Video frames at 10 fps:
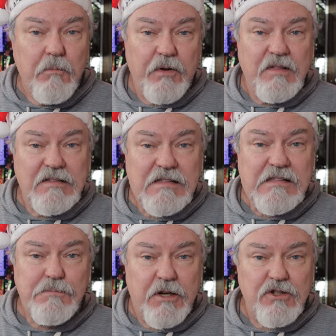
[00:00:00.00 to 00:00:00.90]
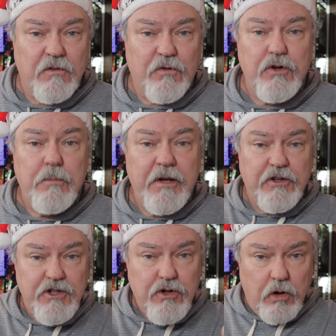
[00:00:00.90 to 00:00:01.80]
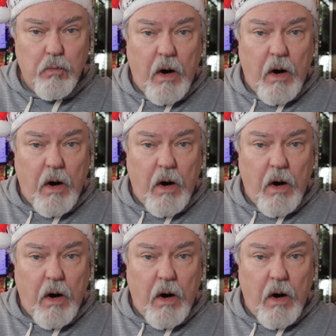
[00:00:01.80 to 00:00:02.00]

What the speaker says: but this is special for you because you're